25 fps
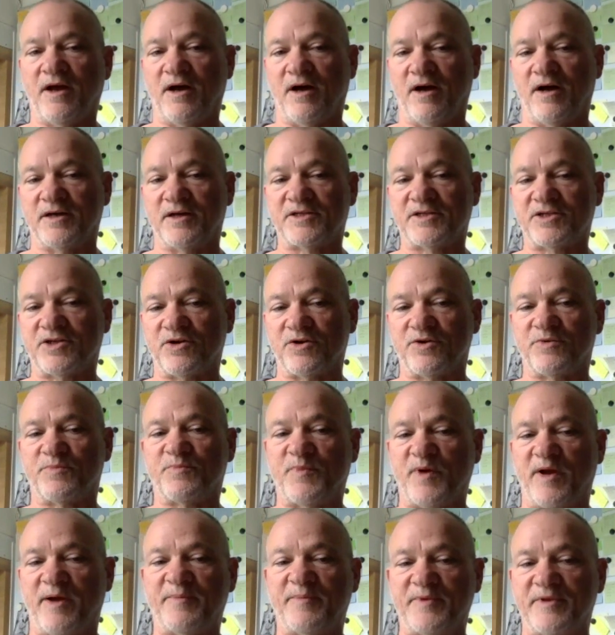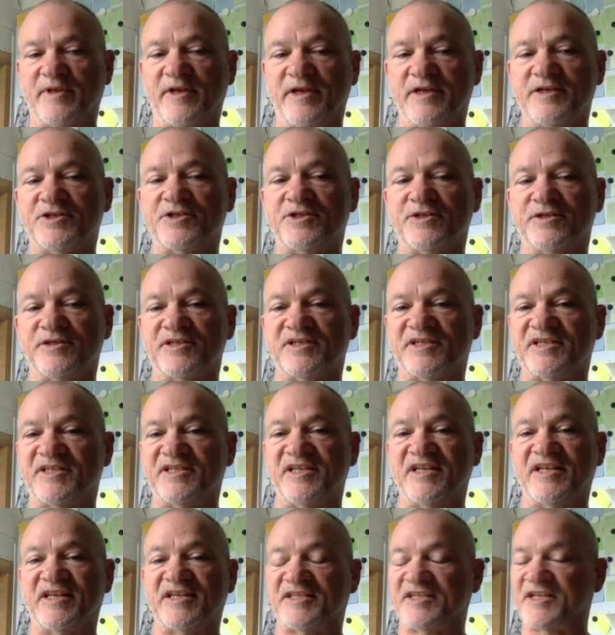a certain population is
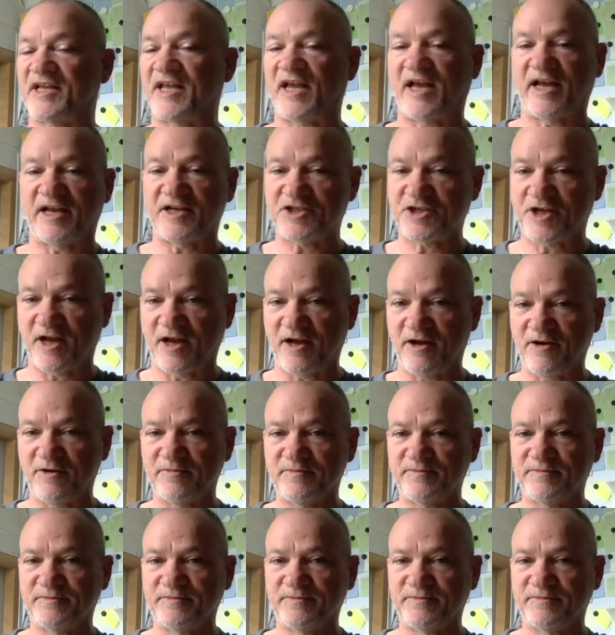seen as a cash cow.